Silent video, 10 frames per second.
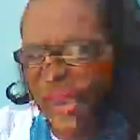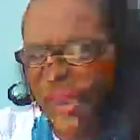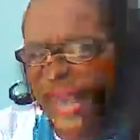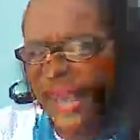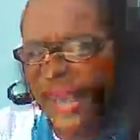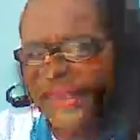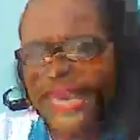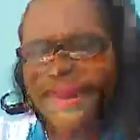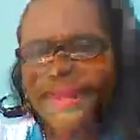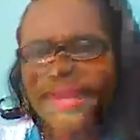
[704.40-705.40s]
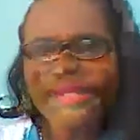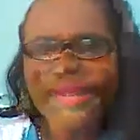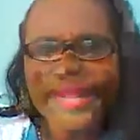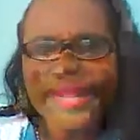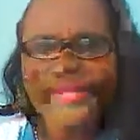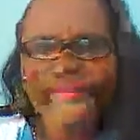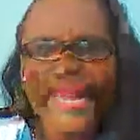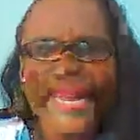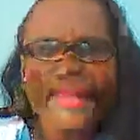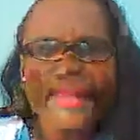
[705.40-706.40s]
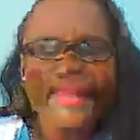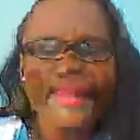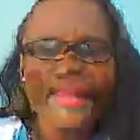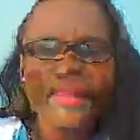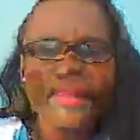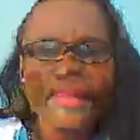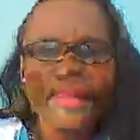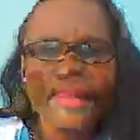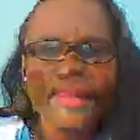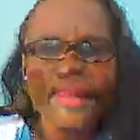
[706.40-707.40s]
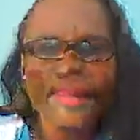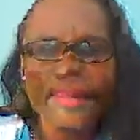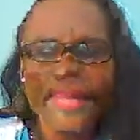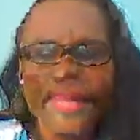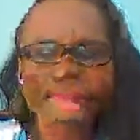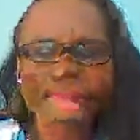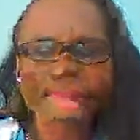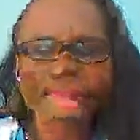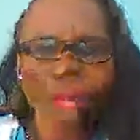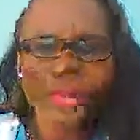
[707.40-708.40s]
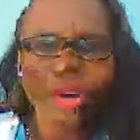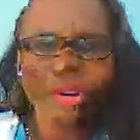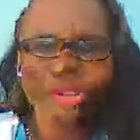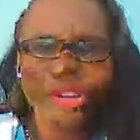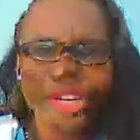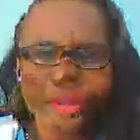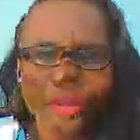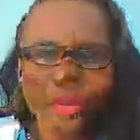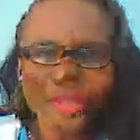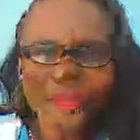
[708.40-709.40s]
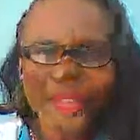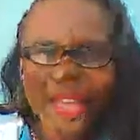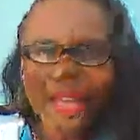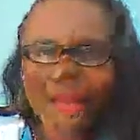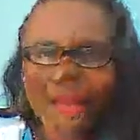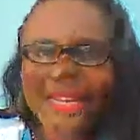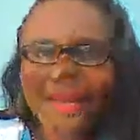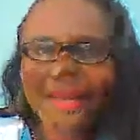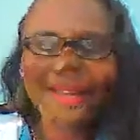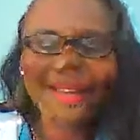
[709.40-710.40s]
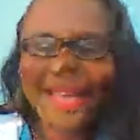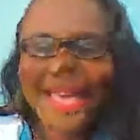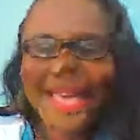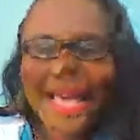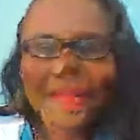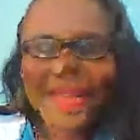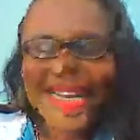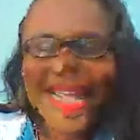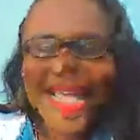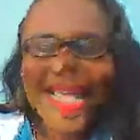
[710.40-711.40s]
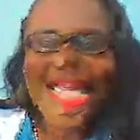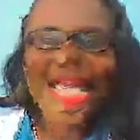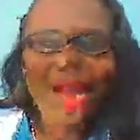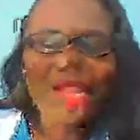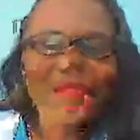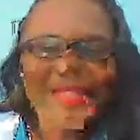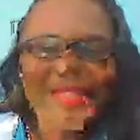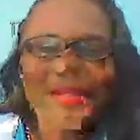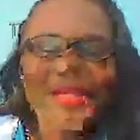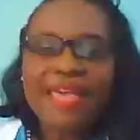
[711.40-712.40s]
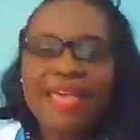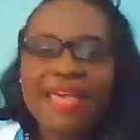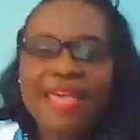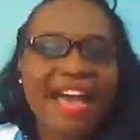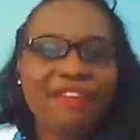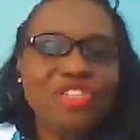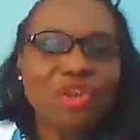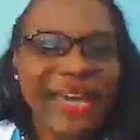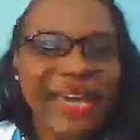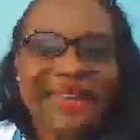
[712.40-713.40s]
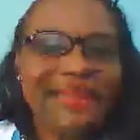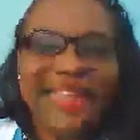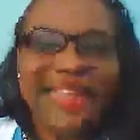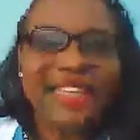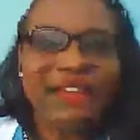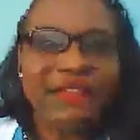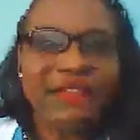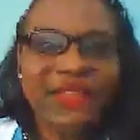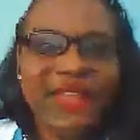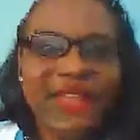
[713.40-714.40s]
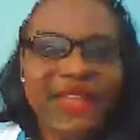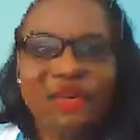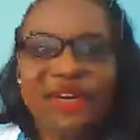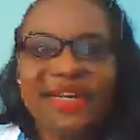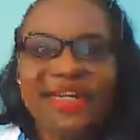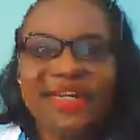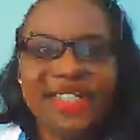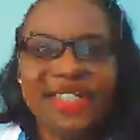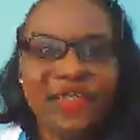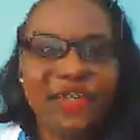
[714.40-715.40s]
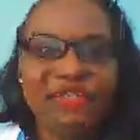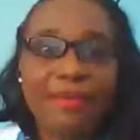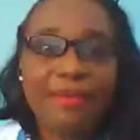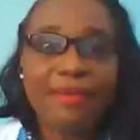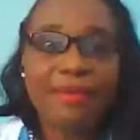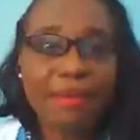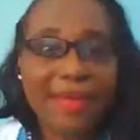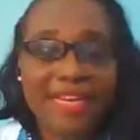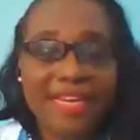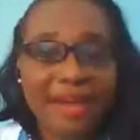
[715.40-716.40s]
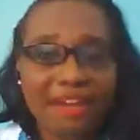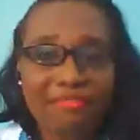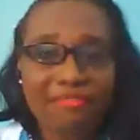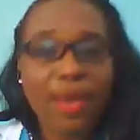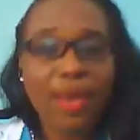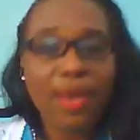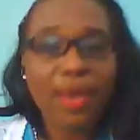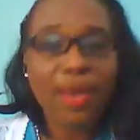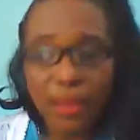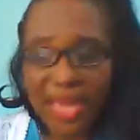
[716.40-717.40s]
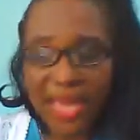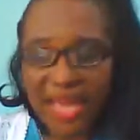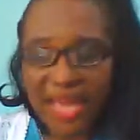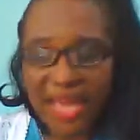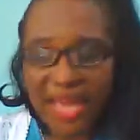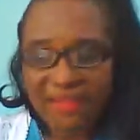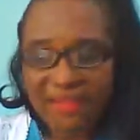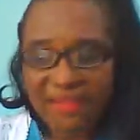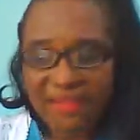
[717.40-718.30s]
So, I mean, seriously, you realize, guys, that this act is almost 100 years old. I mean, these hospitals, they have no incentive. They have no incentive for abiding by rules, and we have a